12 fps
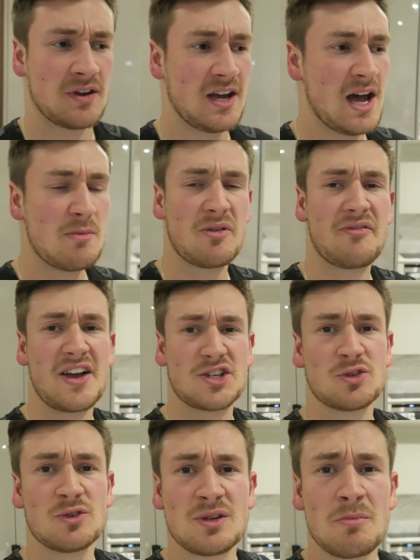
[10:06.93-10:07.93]
of
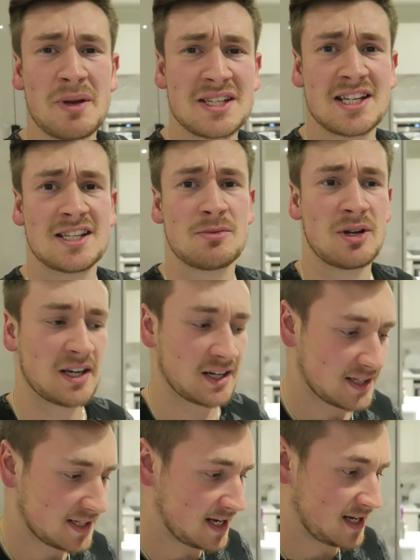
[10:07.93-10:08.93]
professionals and businessmen are
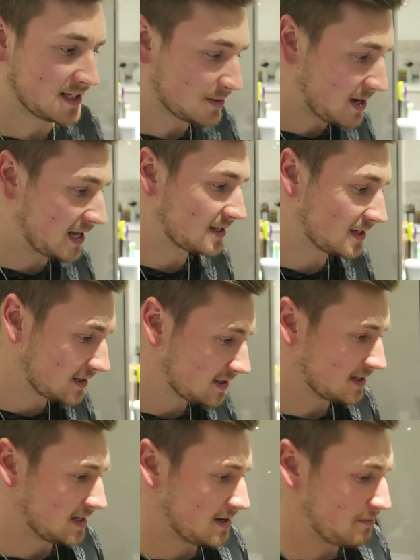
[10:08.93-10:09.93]
going to see. So we had
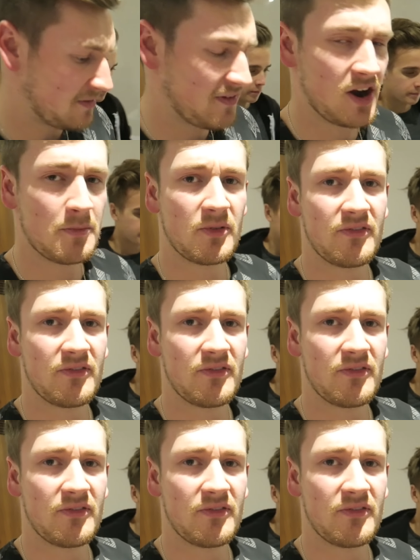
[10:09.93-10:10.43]
to be very